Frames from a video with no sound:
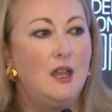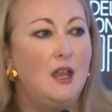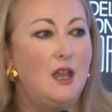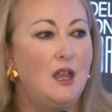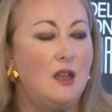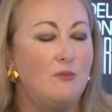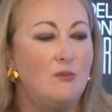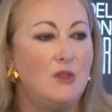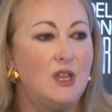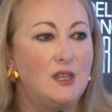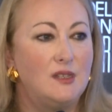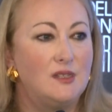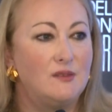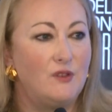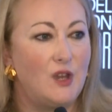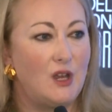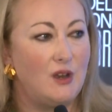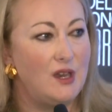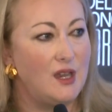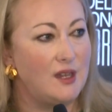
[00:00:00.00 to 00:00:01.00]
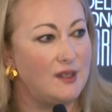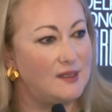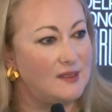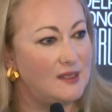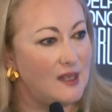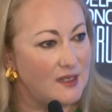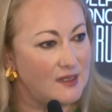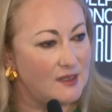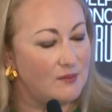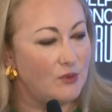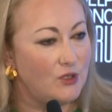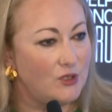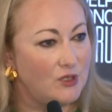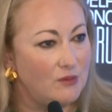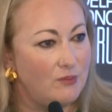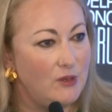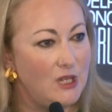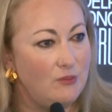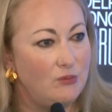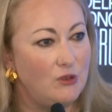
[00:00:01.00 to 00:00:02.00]
It's very accessible to
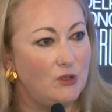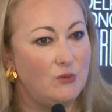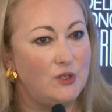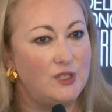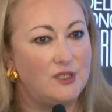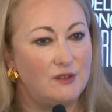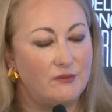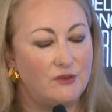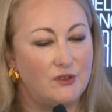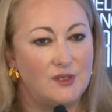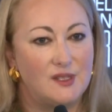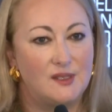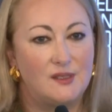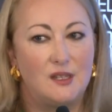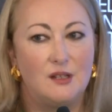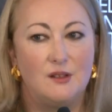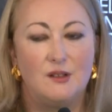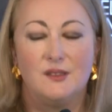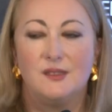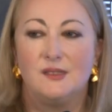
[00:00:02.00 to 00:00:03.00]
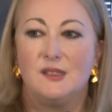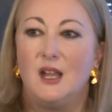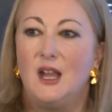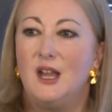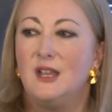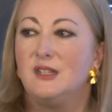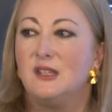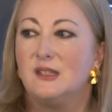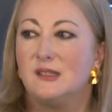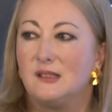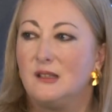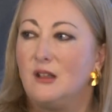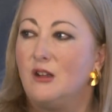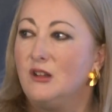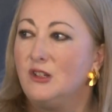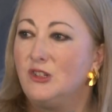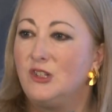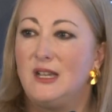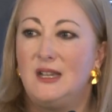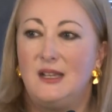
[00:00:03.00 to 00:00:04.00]
people with different skills, and it's
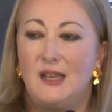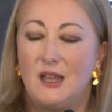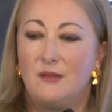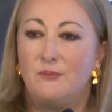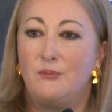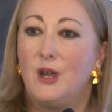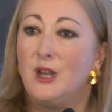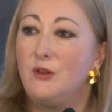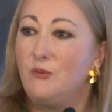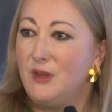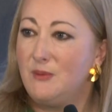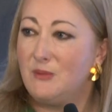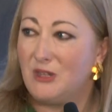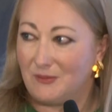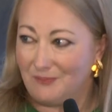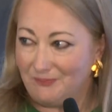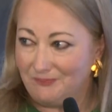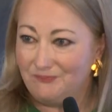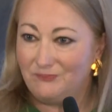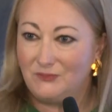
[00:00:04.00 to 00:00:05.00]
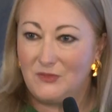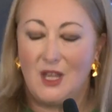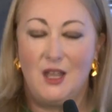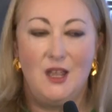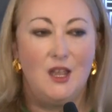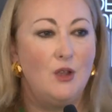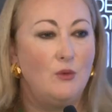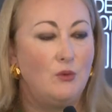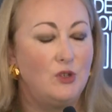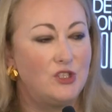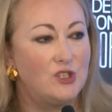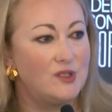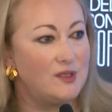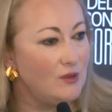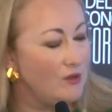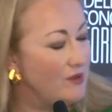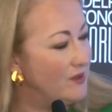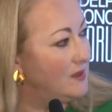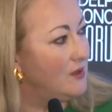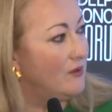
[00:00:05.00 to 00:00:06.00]
largely led by women, which is
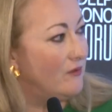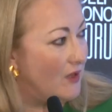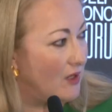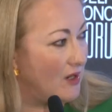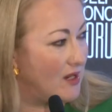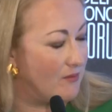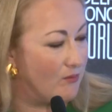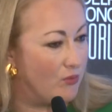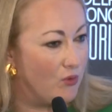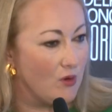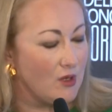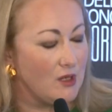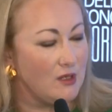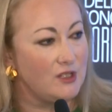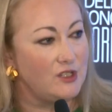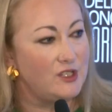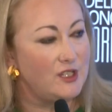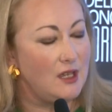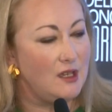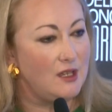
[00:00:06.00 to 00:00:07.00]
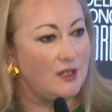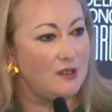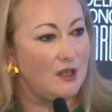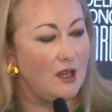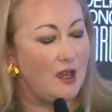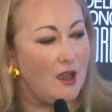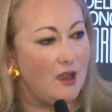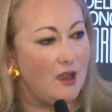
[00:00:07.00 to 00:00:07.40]
also very important. And